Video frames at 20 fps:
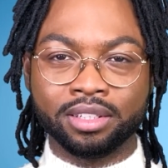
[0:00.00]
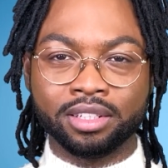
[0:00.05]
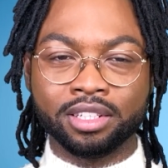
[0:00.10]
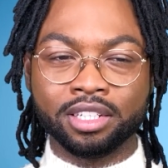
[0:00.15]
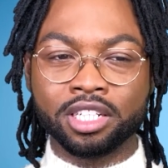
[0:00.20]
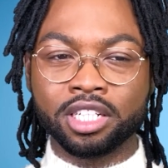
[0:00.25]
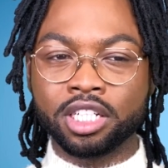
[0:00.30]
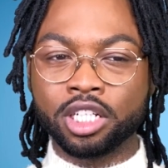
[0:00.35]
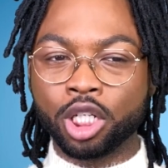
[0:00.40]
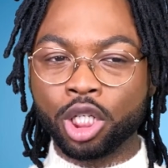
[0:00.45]

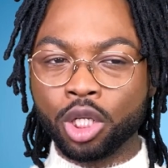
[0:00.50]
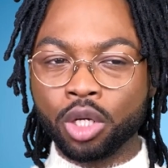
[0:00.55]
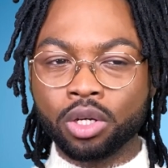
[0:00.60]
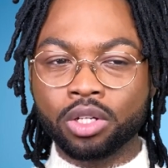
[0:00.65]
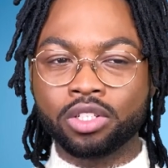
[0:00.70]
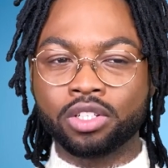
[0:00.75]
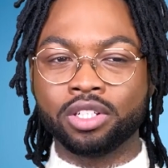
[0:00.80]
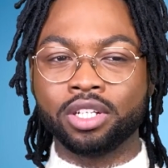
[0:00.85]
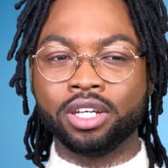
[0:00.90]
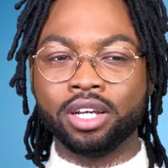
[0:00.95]
She
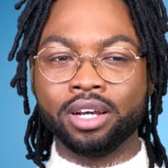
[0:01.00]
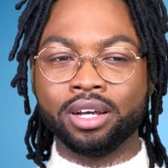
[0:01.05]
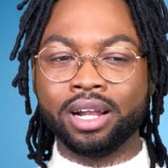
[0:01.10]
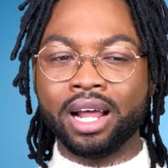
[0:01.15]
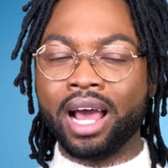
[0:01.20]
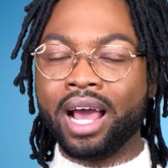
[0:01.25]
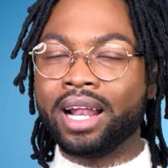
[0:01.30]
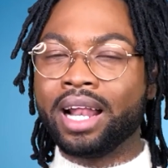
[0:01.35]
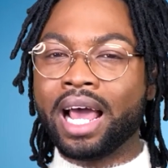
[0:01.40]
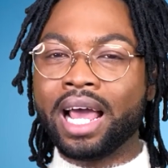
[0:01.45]
looks good,
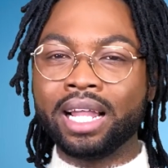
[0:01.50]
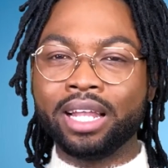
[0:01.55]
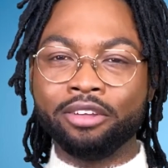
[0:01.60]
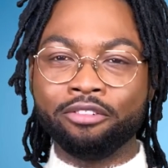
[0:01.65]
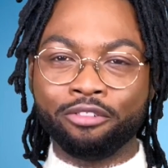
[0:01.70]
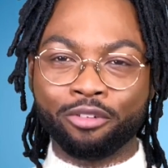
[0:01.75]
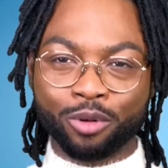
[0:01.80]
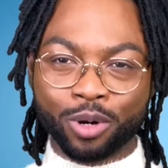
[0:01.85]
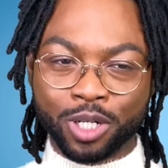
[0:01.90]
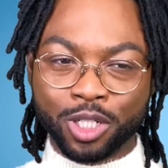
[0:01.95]
and I live
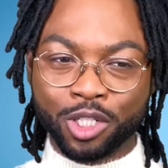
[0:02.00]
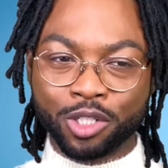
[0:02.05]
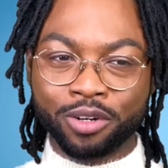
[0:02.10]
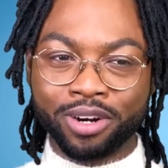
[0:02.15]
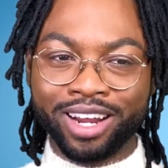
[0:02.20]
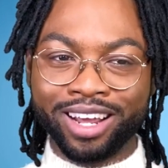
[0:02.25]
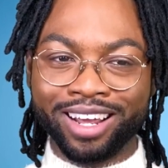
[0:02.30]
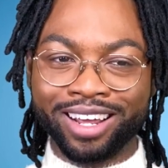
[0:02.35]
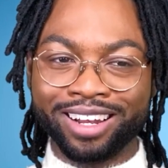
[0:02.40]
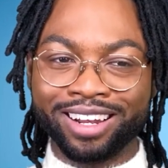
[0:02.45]
for a
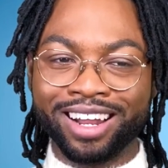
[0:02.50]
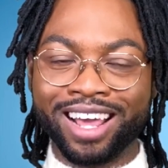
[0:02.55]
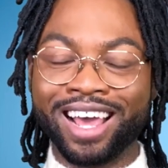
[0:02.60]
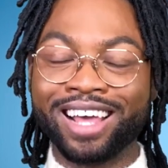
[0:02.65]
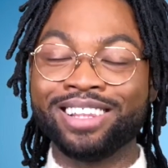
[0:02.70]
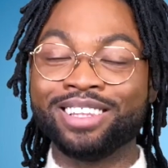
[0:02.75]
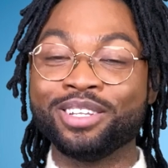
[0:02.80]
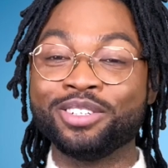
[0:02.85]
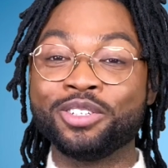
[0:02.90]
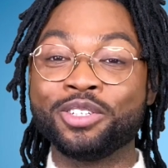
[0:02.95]
train,
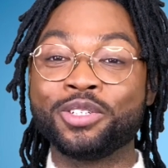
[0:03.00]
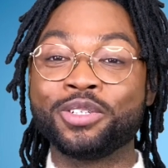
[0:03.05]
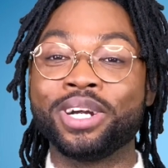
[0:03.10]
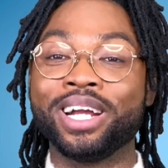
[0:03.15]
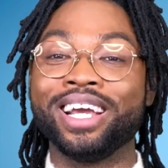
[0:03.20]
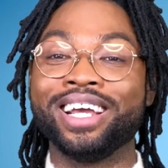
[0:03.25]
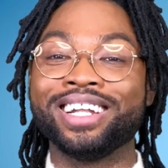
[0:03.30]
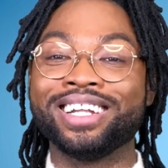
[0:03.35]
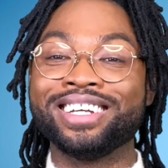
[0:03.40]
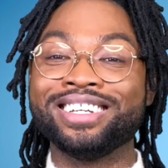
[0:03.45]
and this
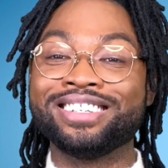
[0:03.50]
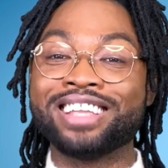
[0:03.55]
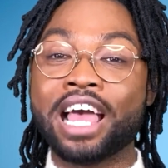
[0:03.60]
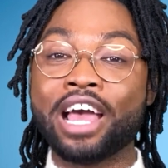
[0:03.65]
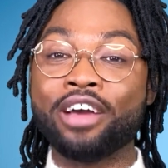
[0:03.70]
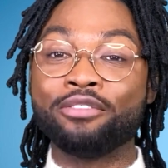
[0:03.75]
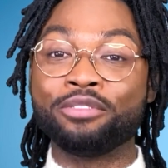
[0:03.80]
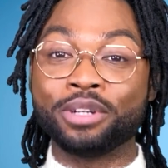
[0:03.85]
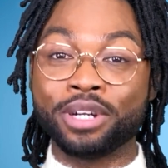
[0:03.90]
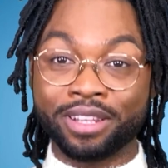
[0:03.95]
train is
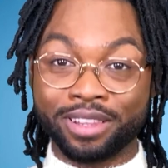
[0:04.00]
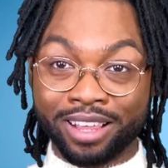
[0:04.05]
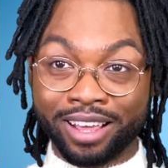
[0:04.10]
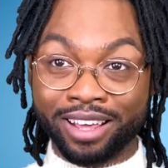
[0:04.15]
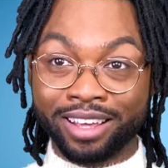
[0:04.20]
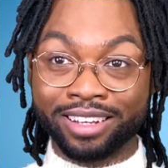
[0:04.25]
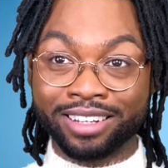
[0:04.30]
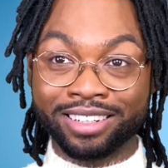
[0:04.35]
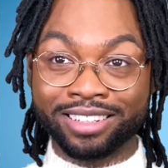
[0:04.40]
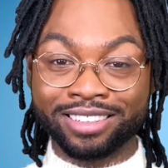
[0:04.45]

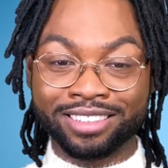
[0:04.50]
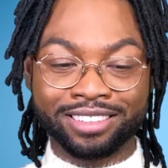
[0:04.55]
everything.